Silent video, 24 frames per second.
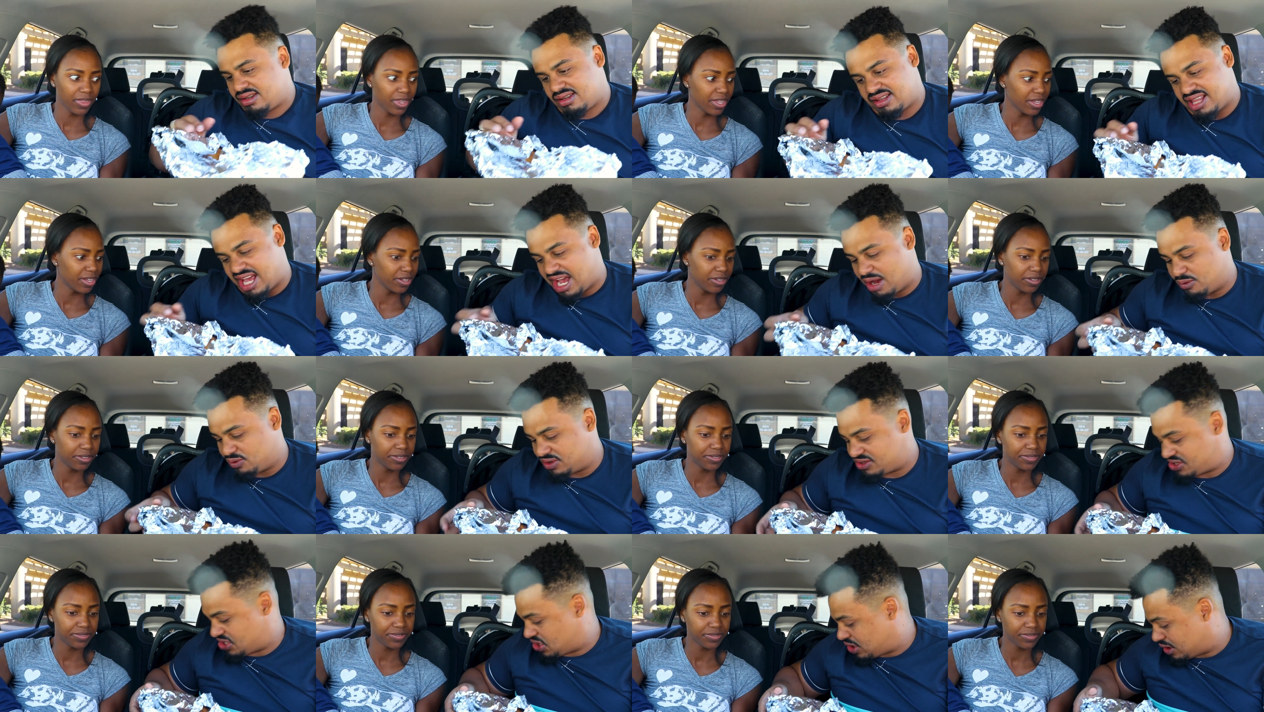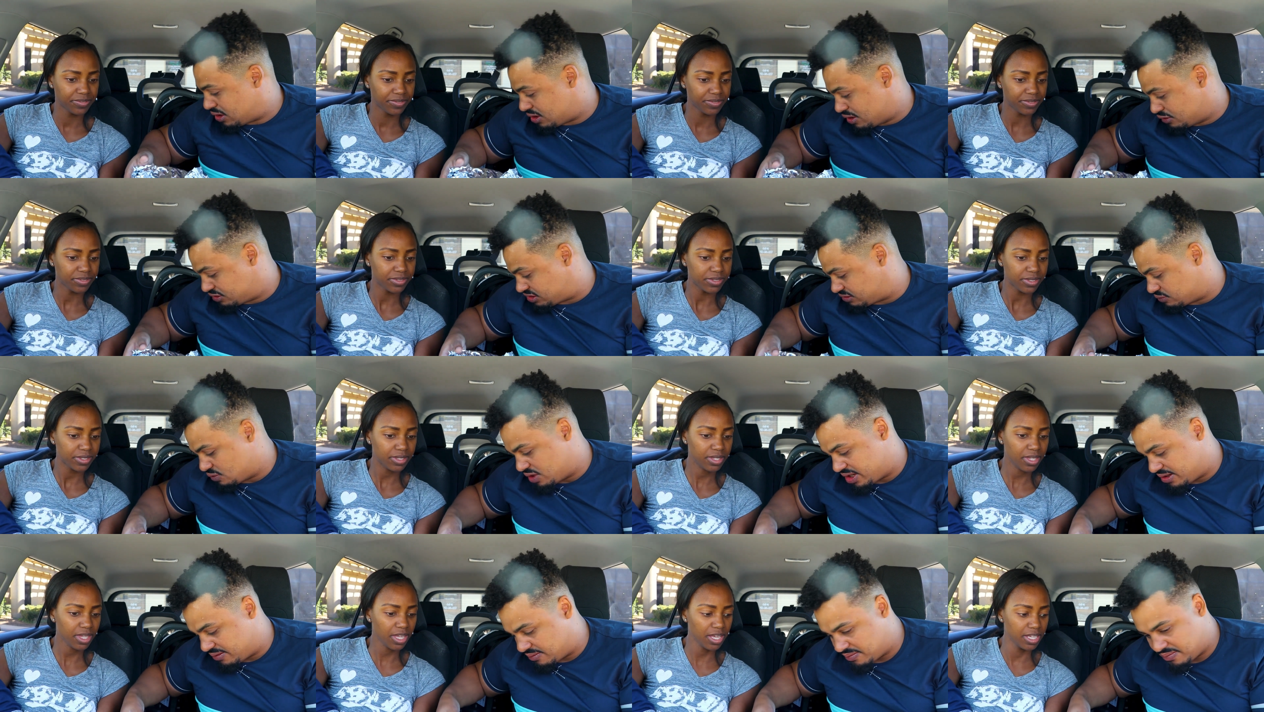Speaker 1: That was a close
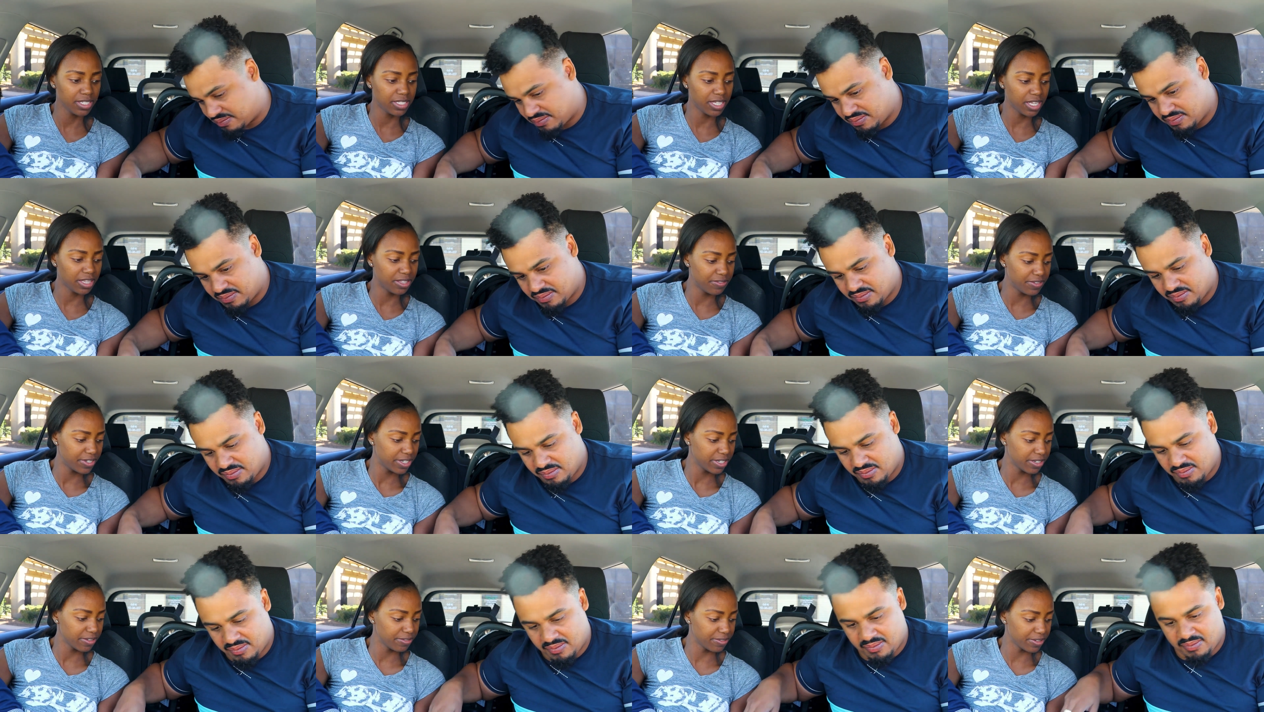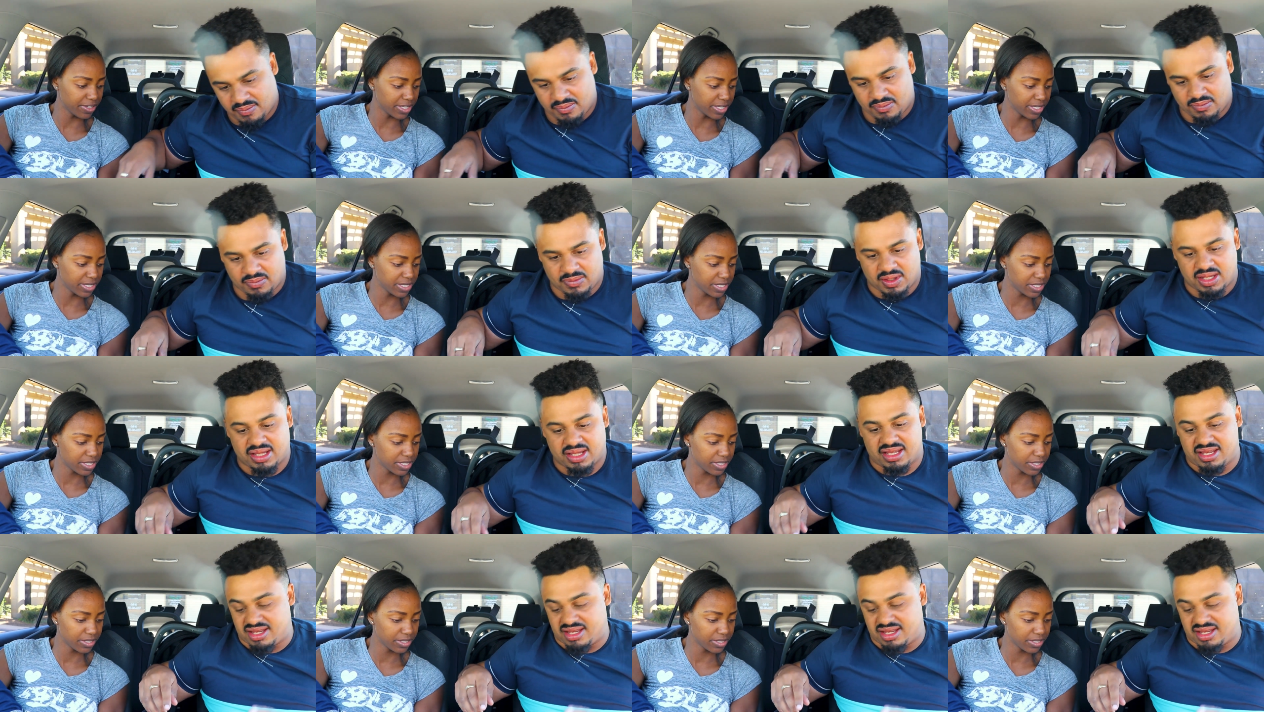one.
Speaker 2: Is that the vinegar for this?